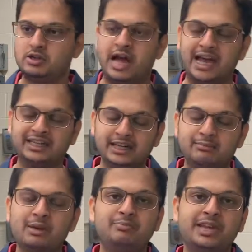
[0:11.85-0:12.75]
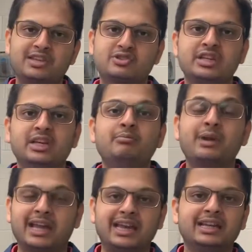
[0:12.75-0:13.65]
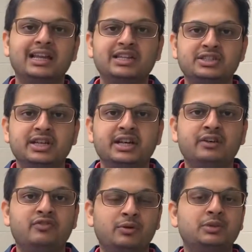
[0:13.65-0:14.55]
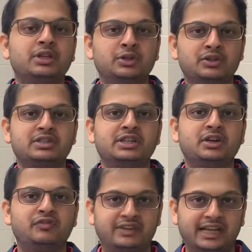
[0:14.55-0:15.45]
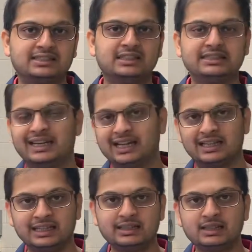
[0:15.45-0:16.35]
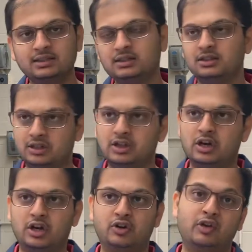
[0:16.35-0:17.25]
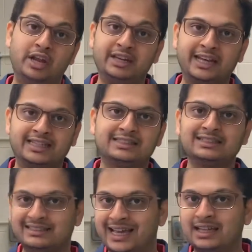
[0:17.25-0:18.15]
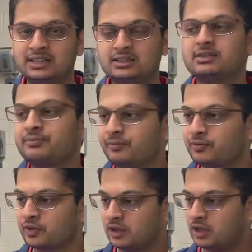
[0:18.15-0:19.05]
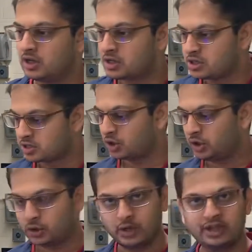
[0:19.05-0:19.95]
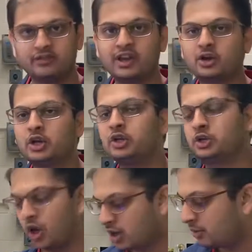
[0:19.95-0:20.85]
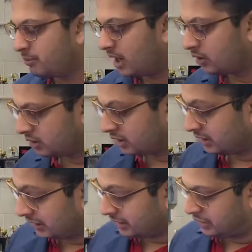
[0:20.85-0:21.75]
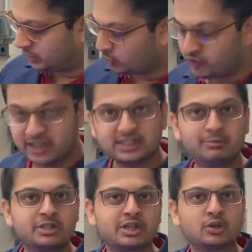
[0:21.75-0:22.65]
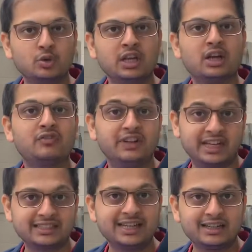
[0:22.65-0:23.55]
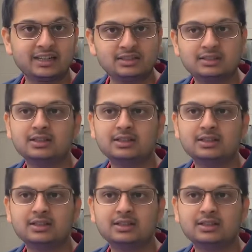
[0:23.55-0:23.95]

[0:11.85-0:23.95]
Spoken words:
I did my PhD in mechanical engineering from the University of Texas at Arlington in Texas, Dallas. So today we are going to talk about two-phase immersion cooling of data centers,